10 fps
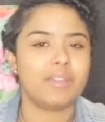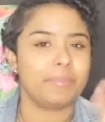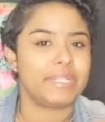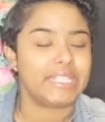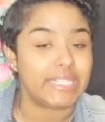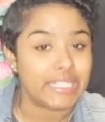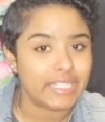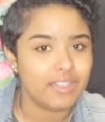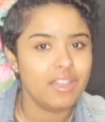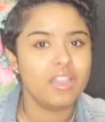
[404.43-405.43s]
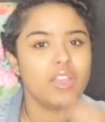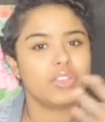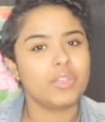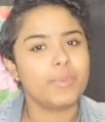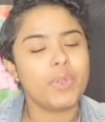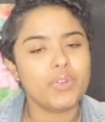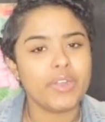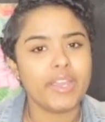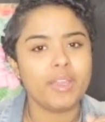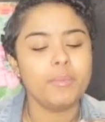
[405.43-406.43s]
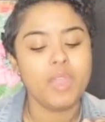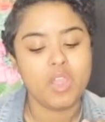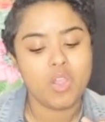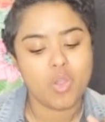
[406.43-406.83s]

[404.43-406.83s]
completing the program,